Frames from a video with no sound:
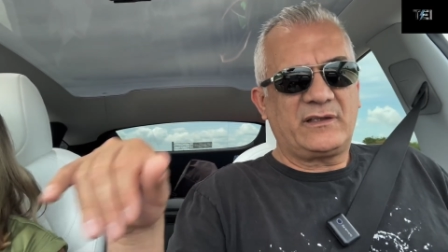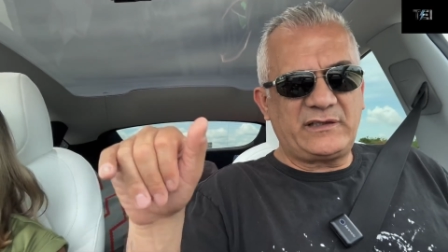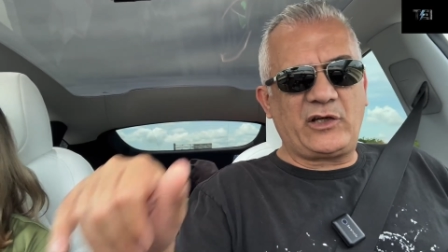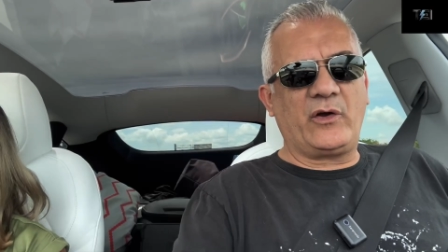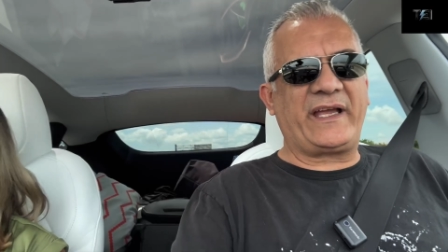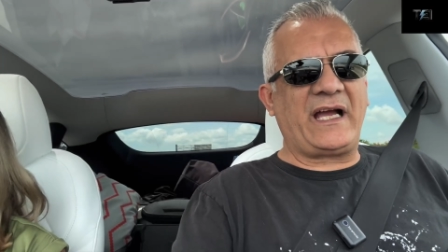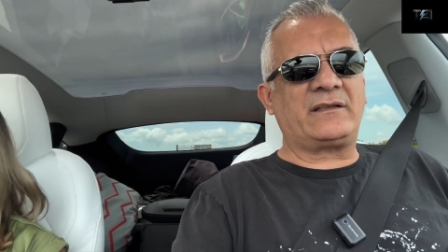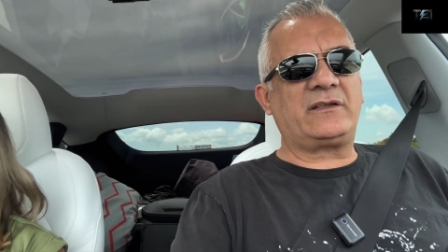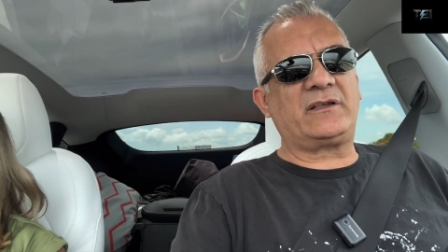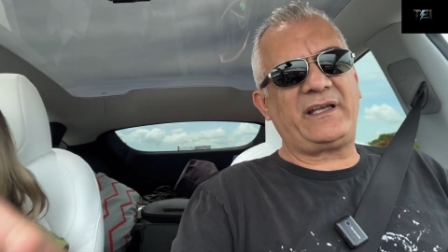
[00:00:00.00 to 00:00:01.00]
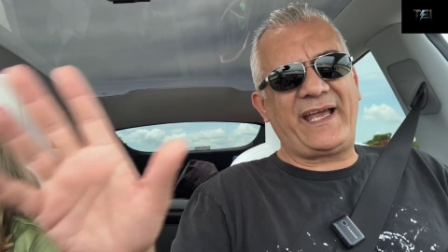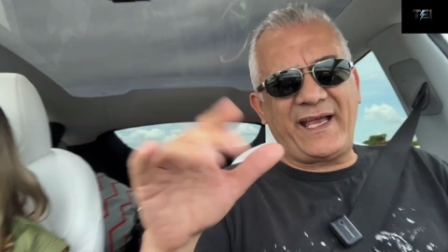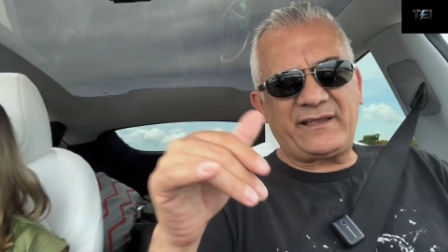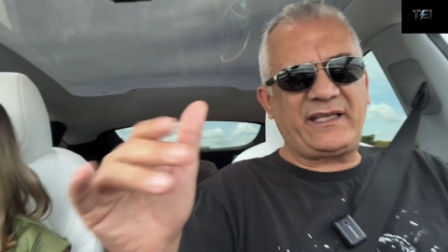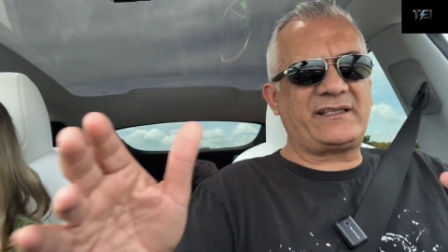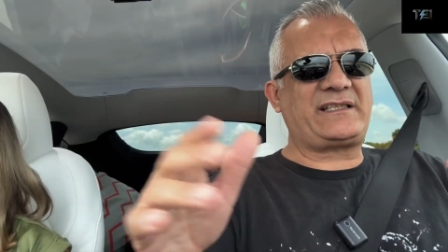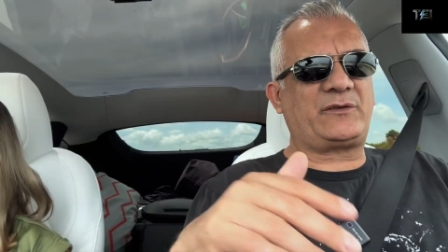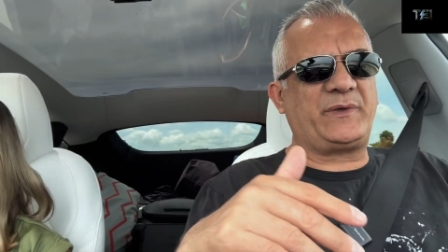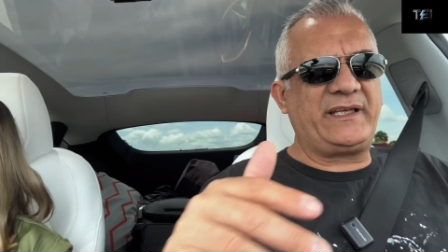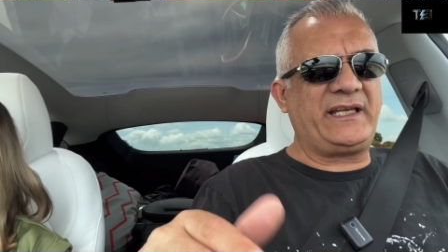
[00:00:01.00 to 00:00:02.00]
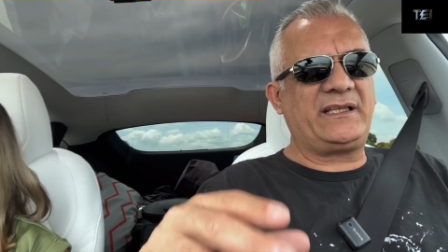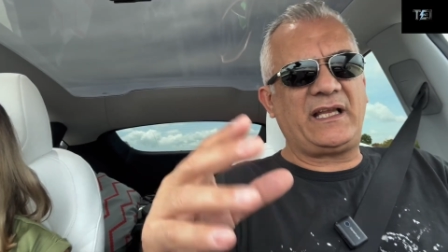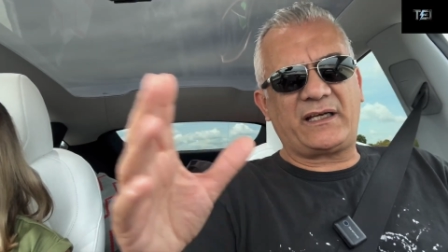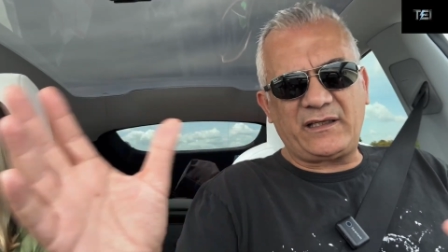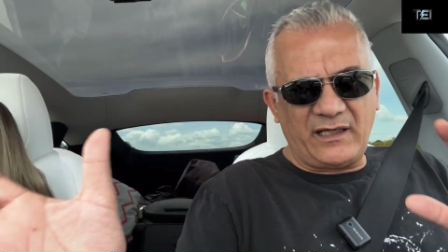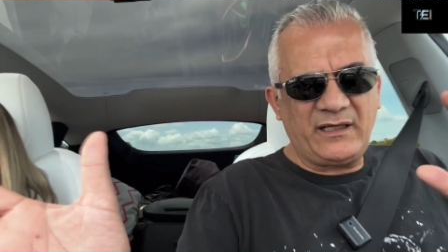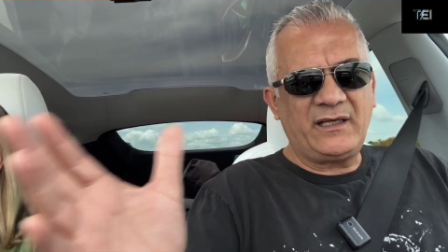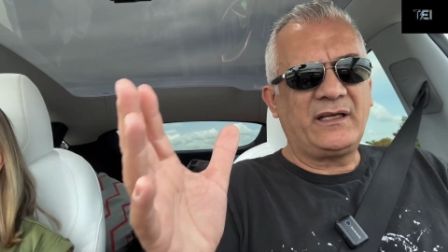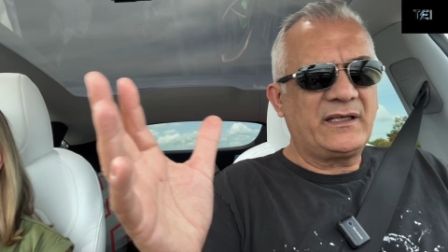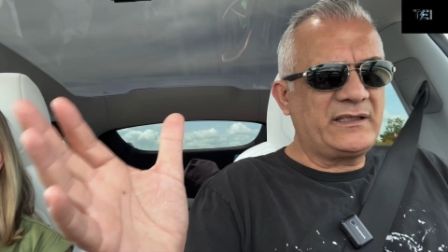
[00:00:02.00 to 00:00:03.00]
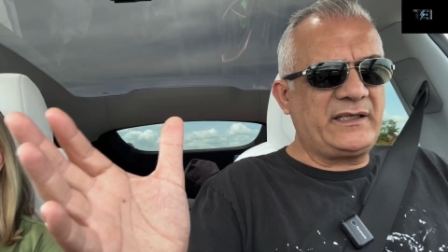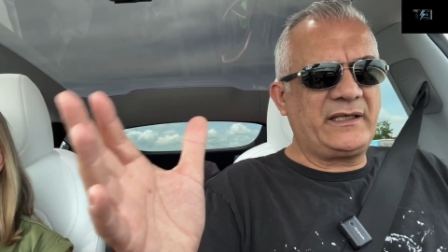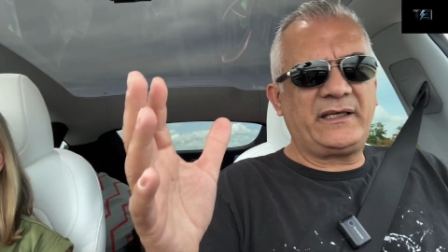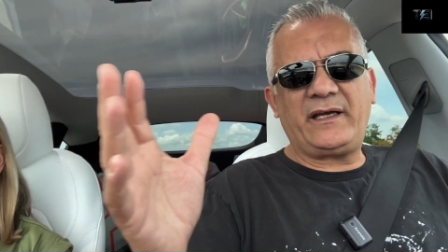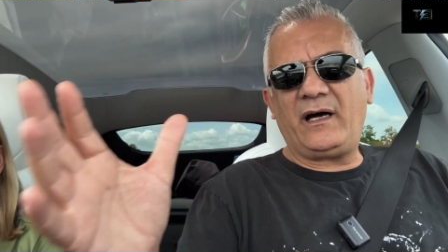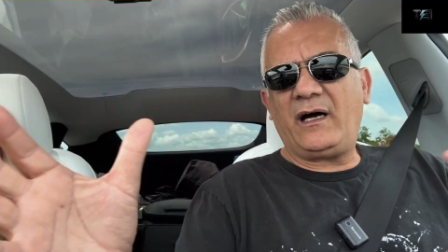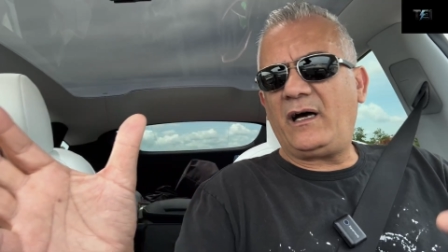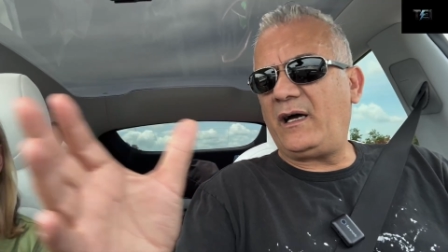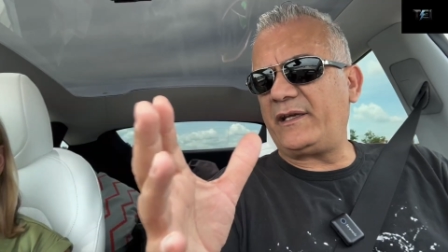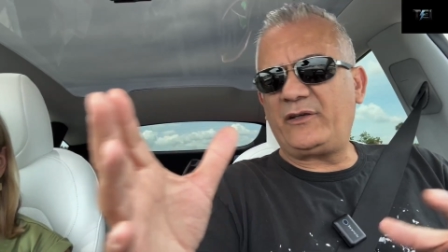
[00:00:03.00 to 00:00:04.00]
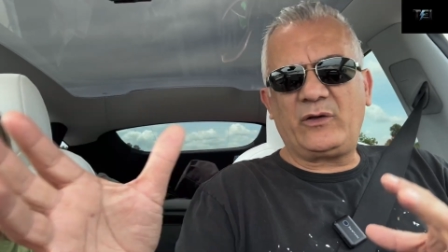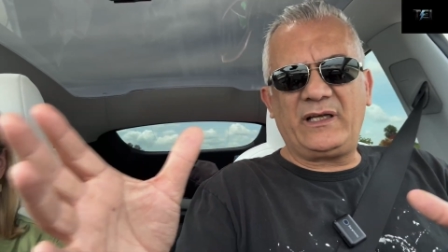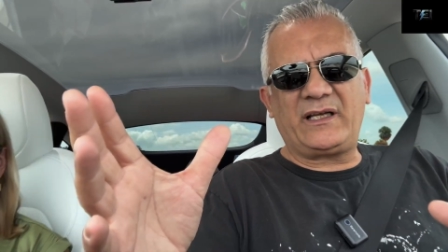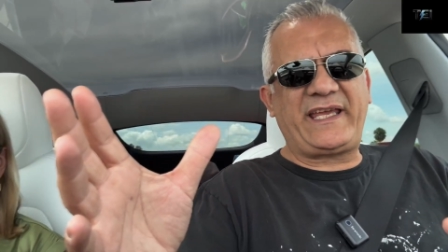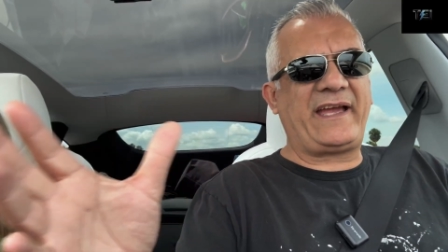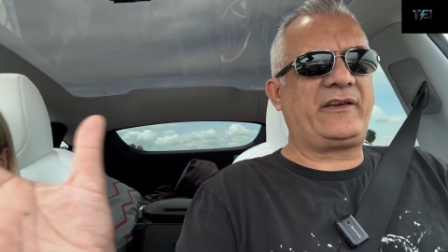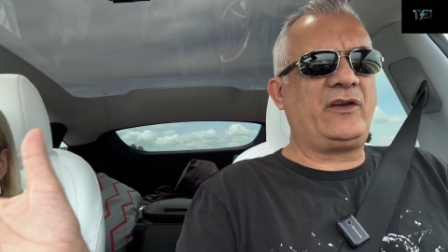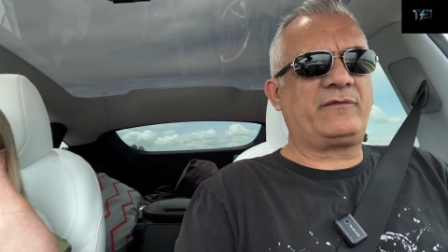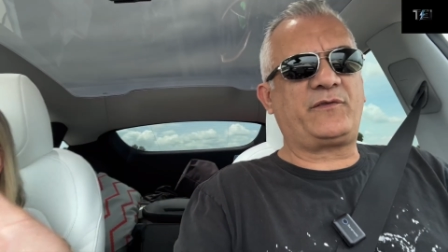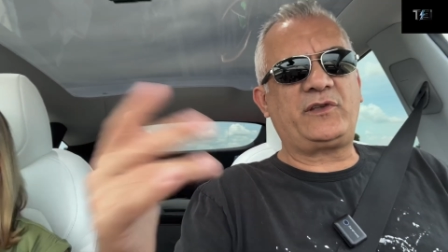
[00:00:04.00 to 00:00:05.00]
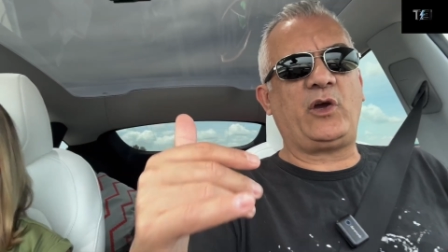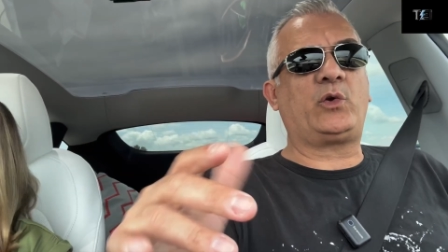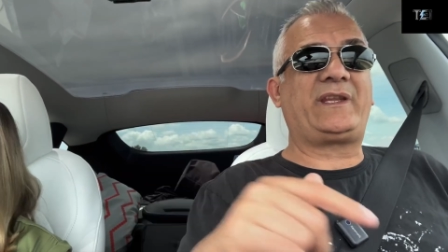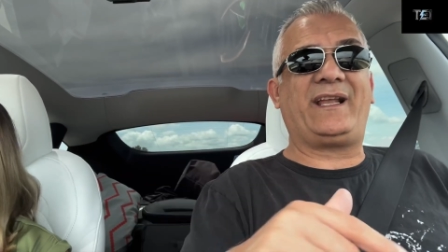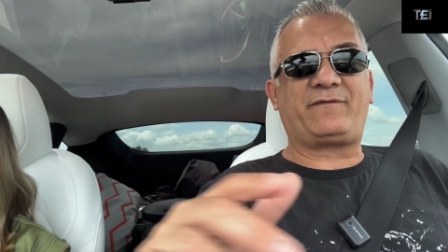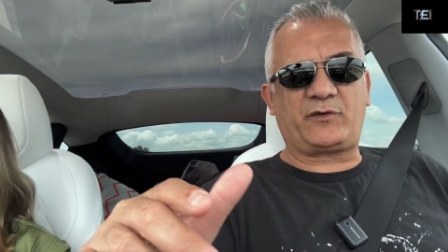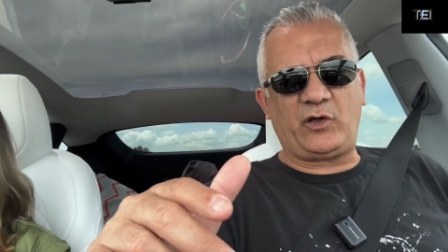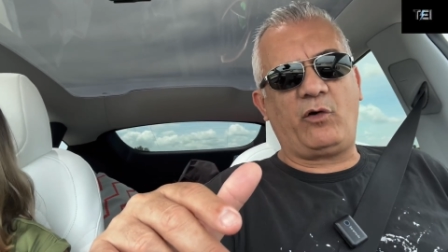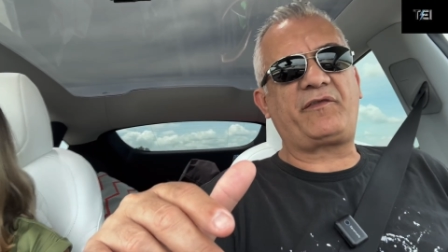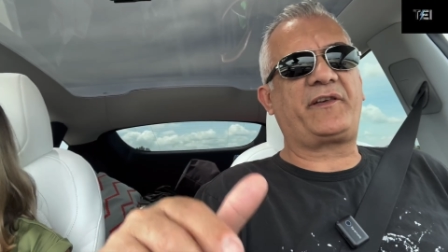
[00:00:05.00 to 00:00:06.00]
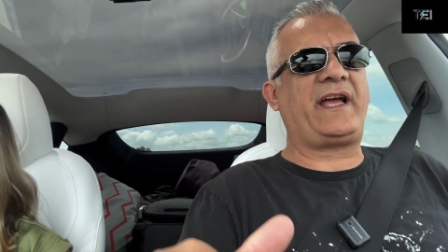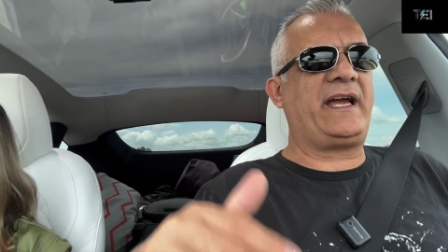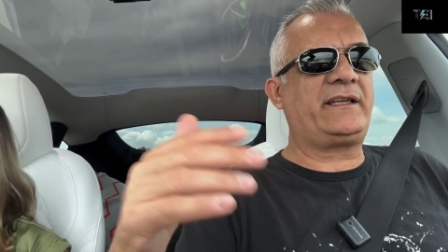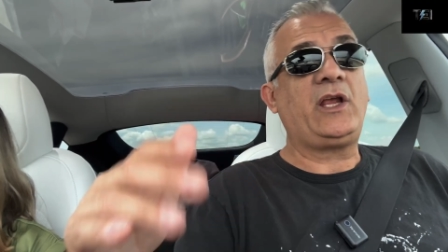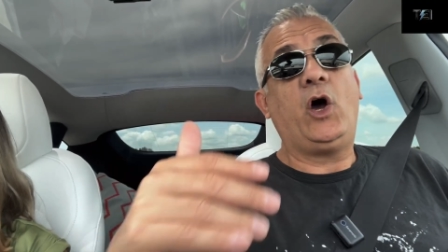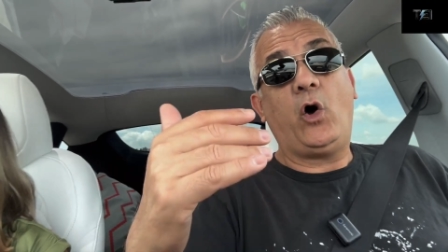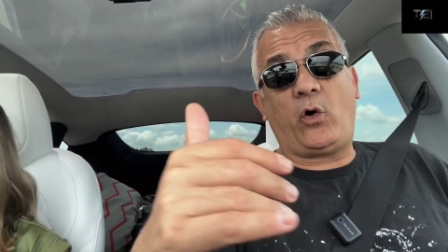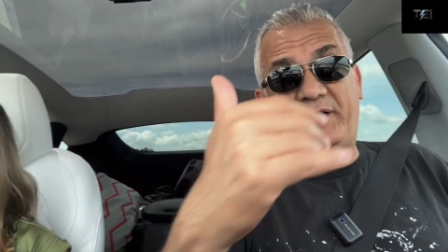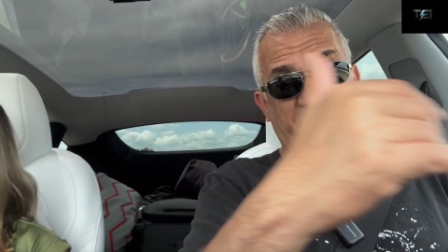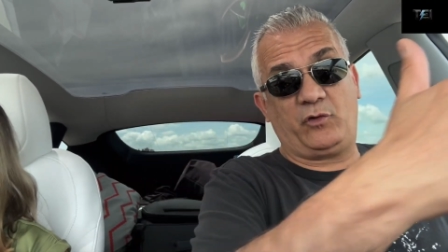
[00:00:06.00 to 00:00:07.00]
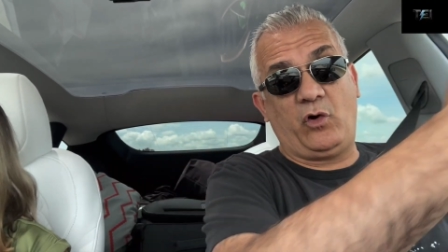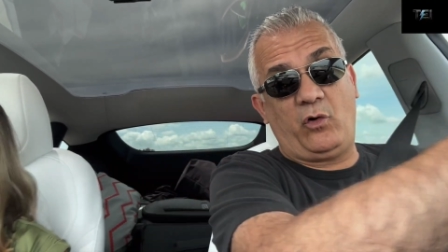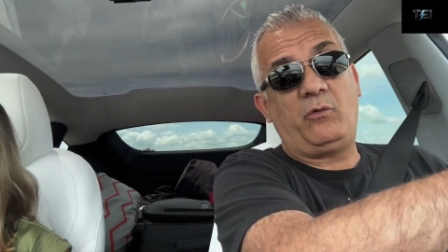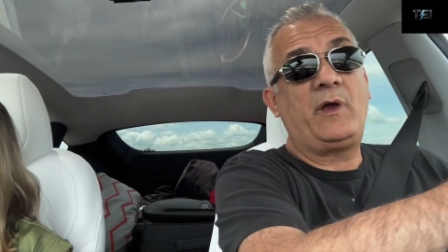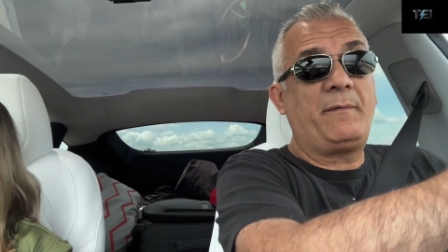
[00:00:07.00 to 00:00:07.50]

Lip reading: They're going under, and things that we need, like a little carry-on for the hotel for the overnight, or if you go